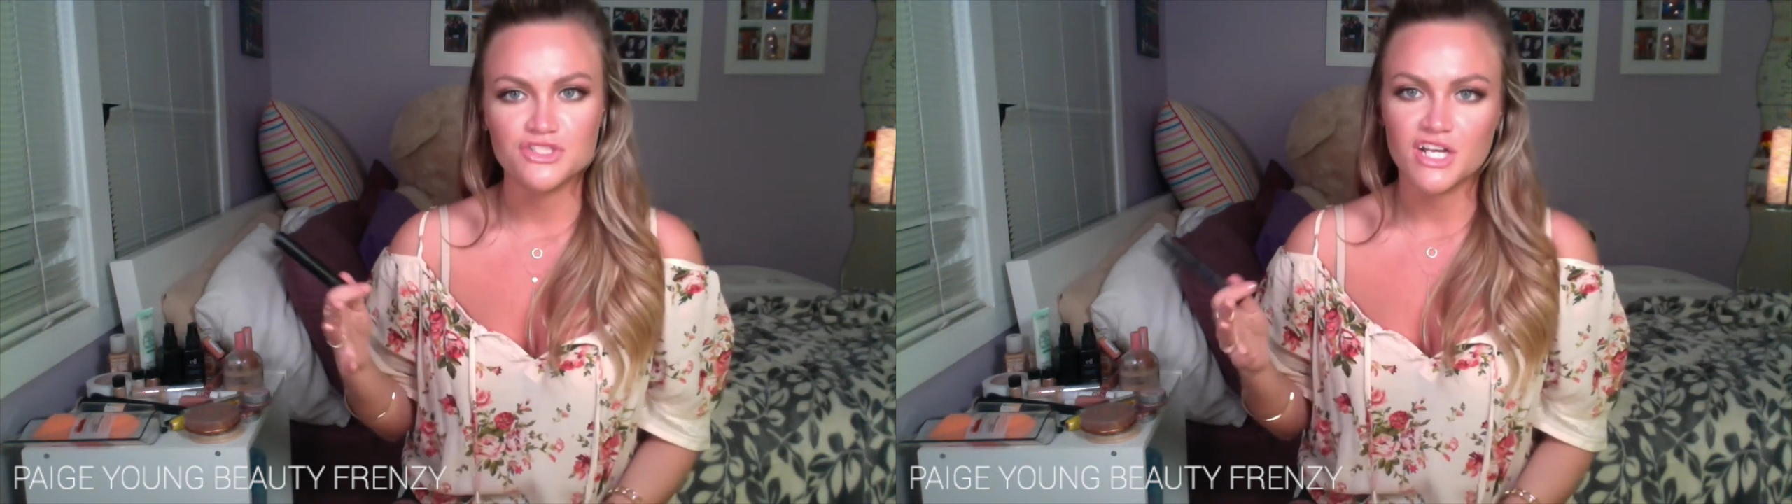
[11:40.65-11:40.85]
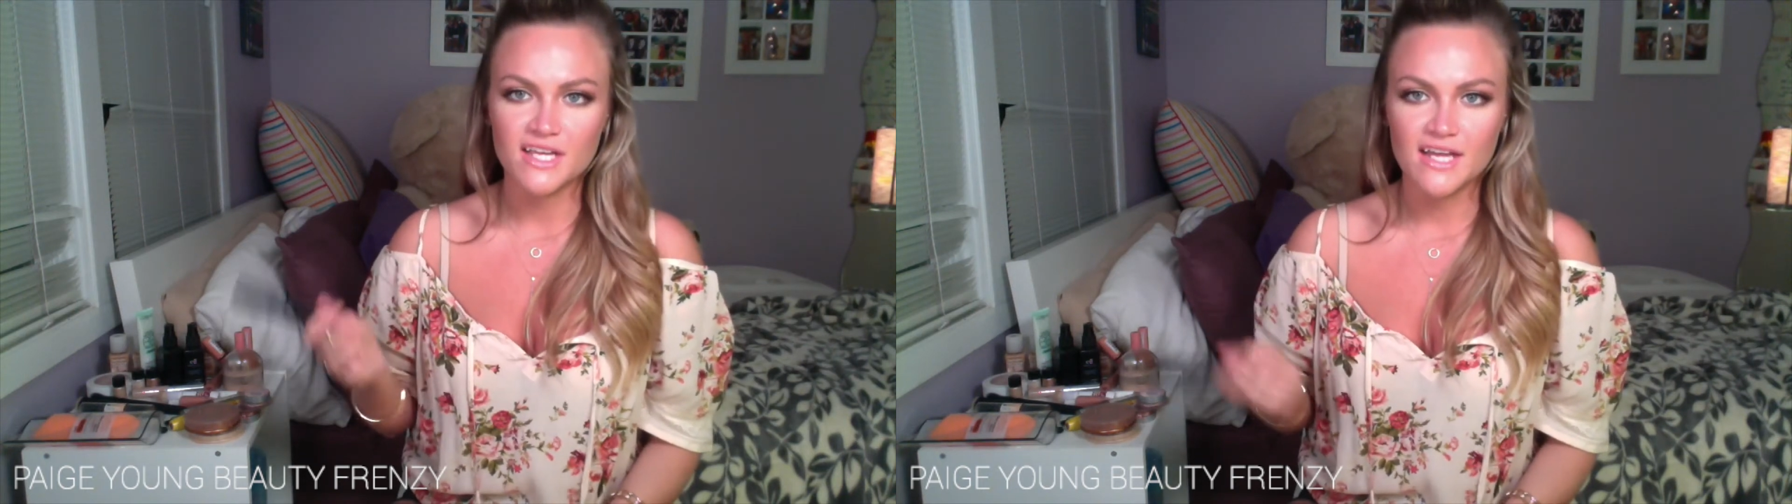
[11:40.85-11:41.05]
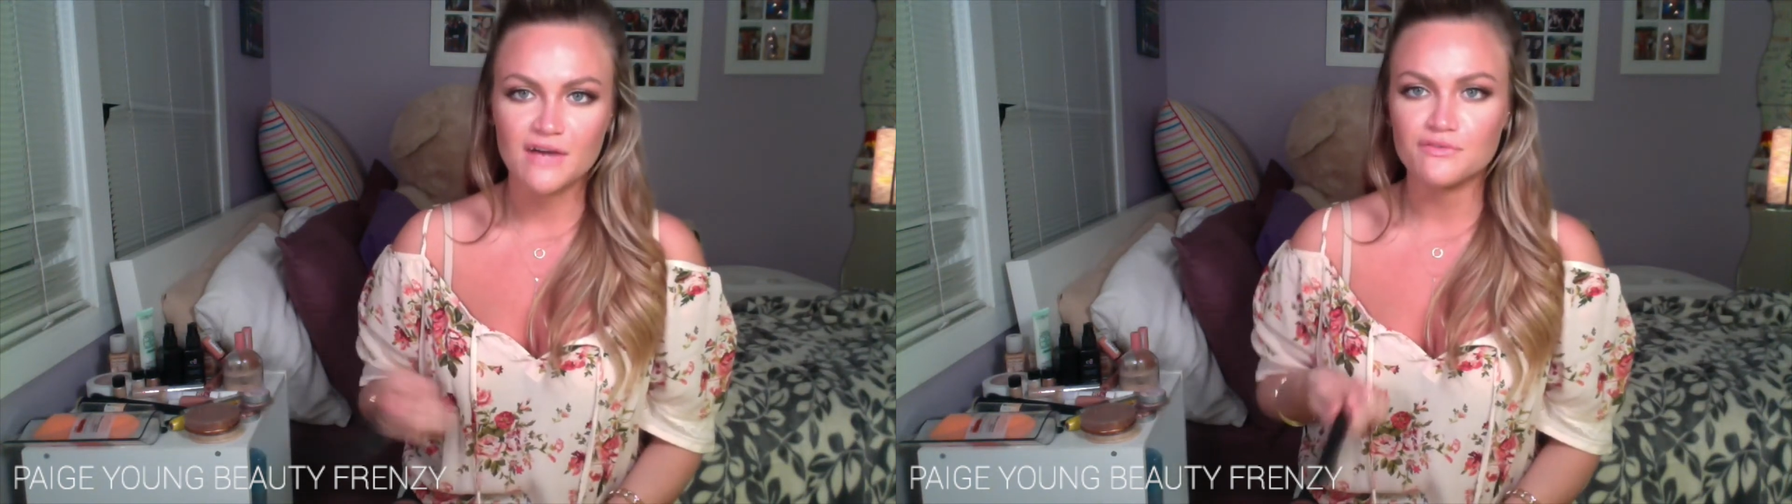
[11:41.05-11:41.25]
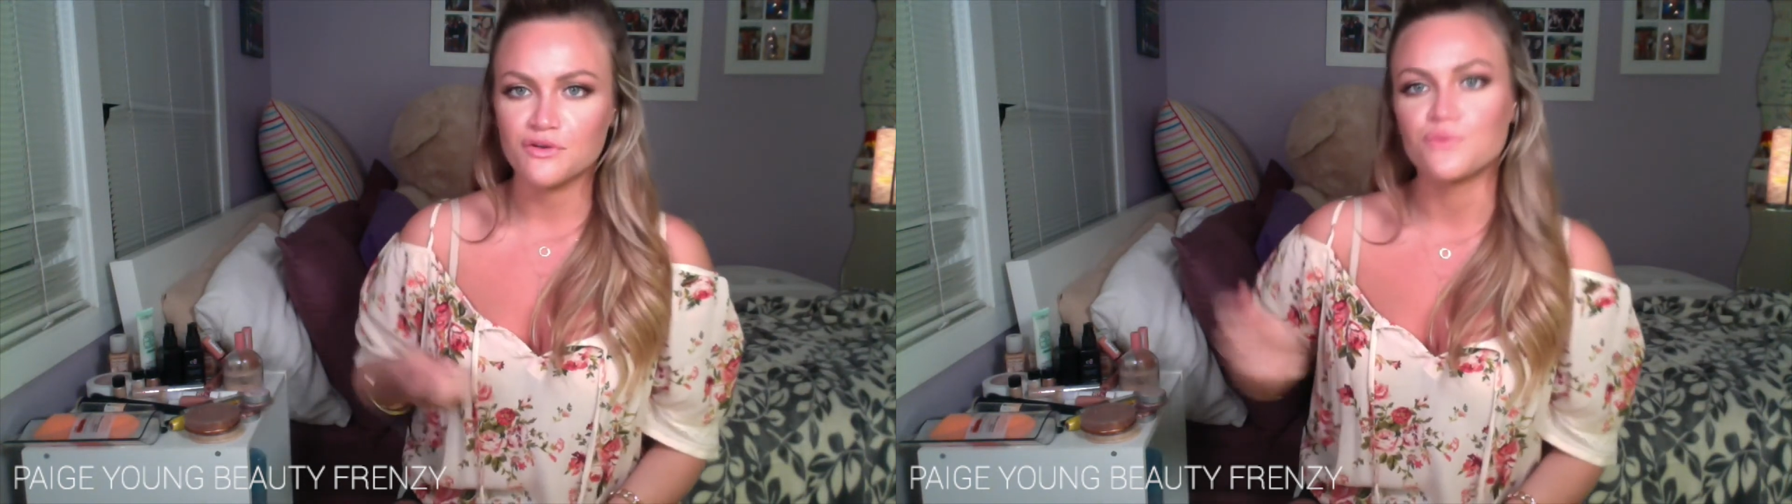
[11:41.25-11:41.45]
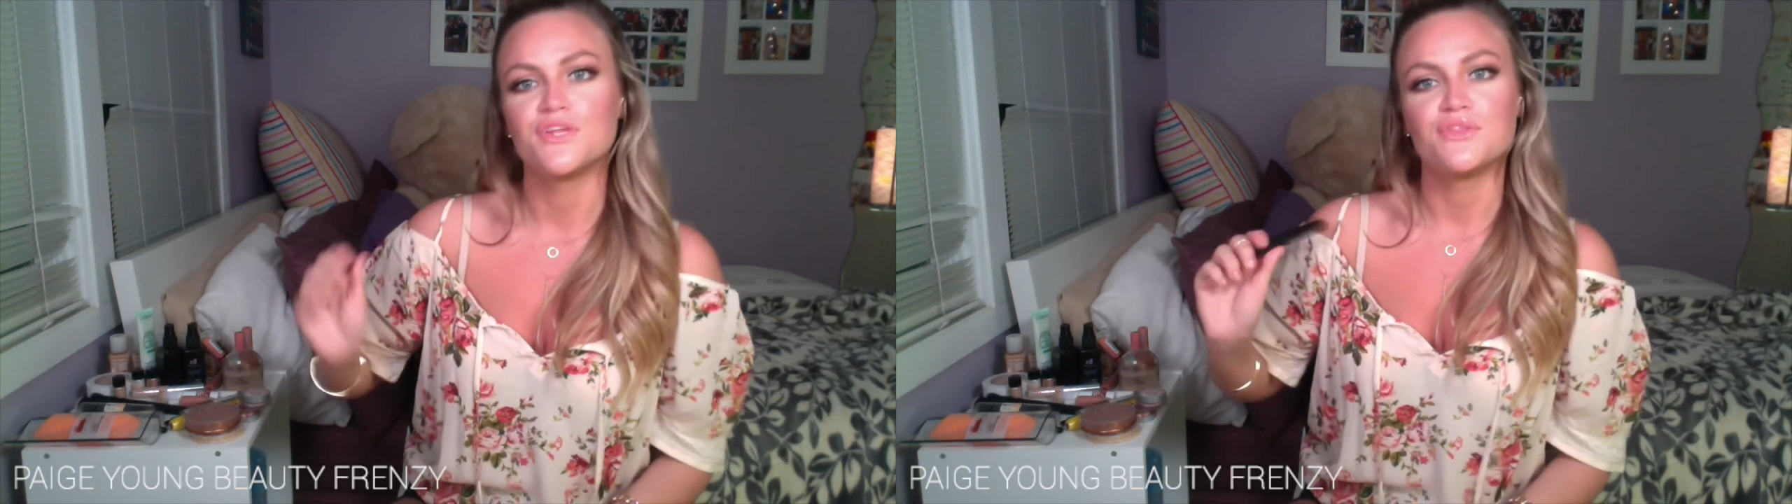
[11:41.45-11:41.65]
checking out for
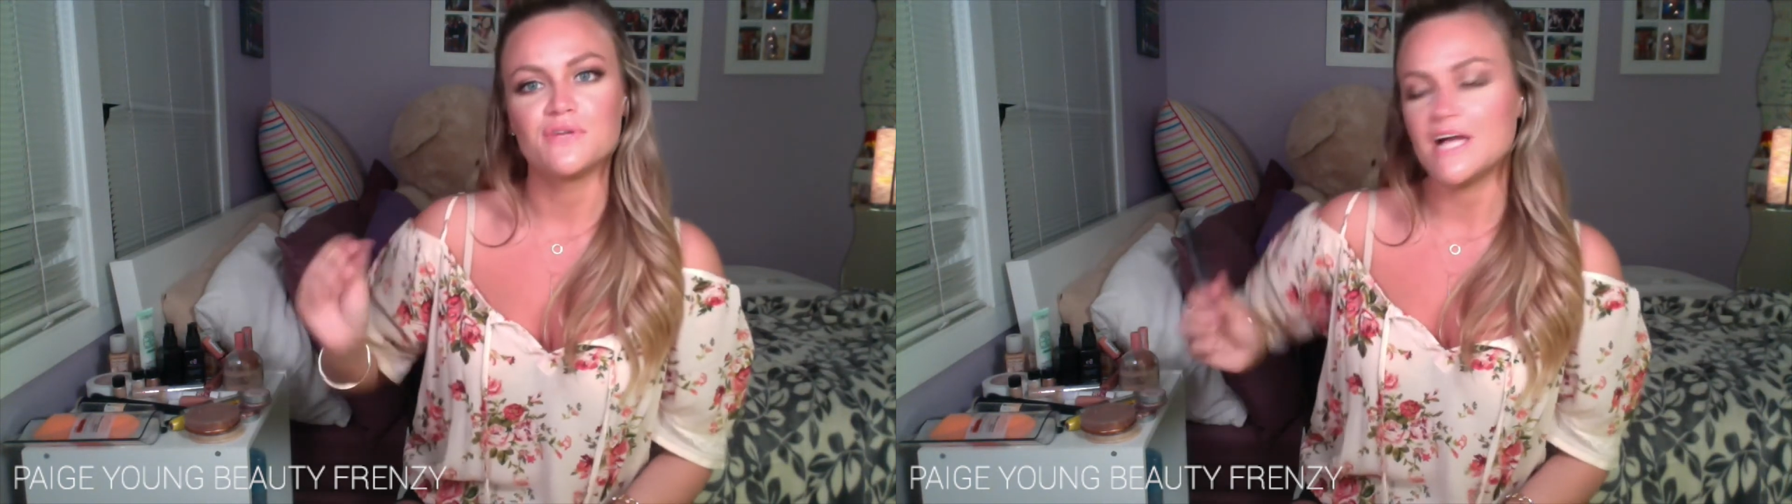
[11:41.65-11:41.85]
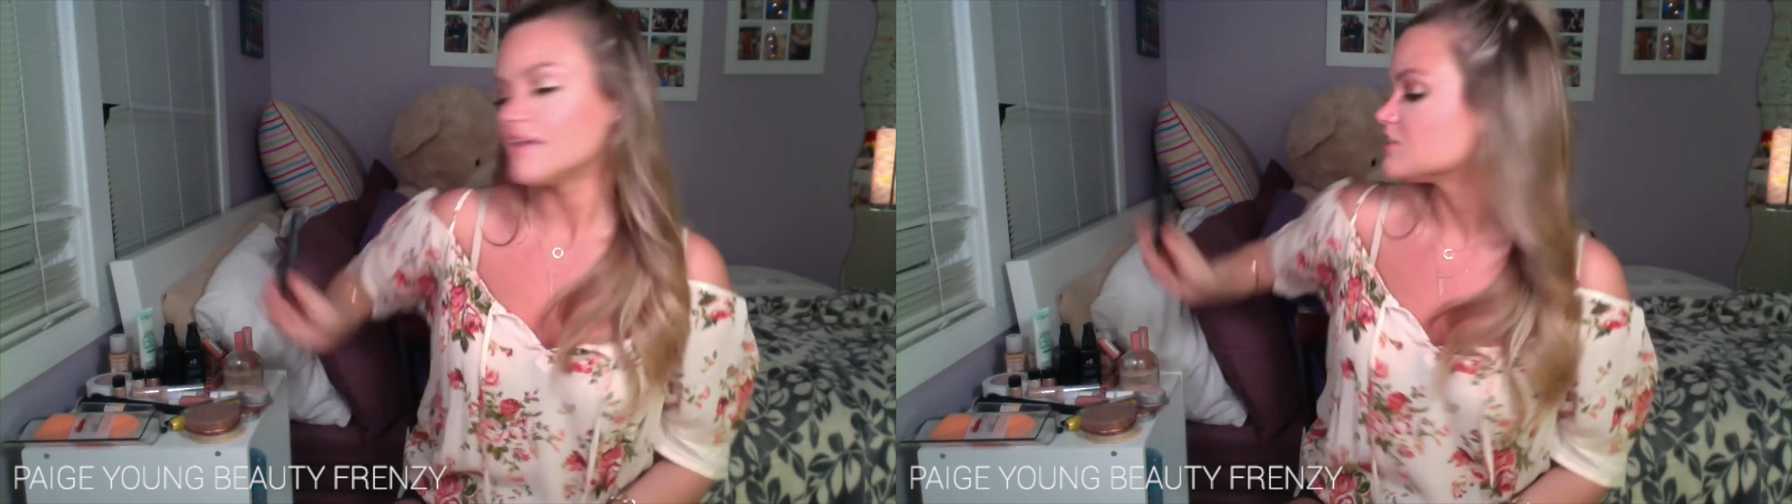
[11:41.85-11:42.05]
only $3.